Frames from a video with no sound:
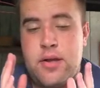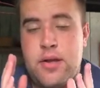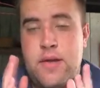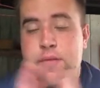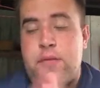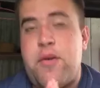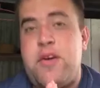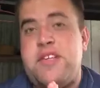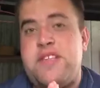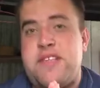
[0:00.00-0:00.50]

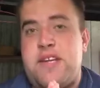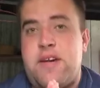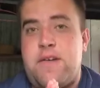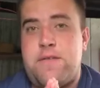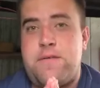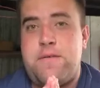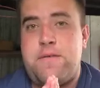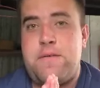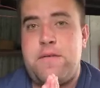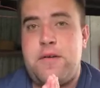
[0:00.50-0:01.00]
They're very
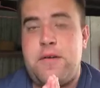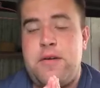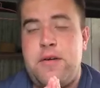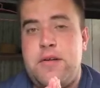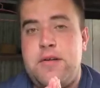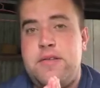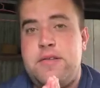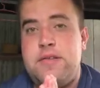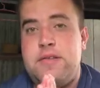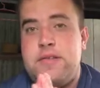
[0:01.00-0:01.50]
tough
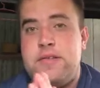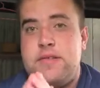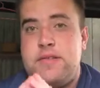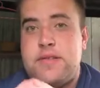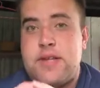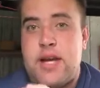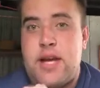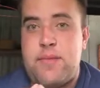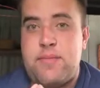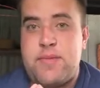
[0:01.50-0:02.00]

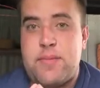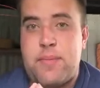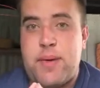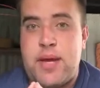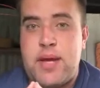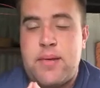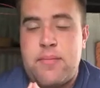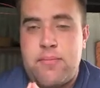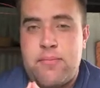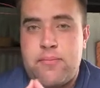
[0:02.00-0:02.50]
team to
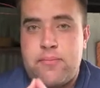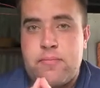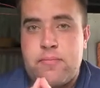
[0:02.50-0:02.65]
beat.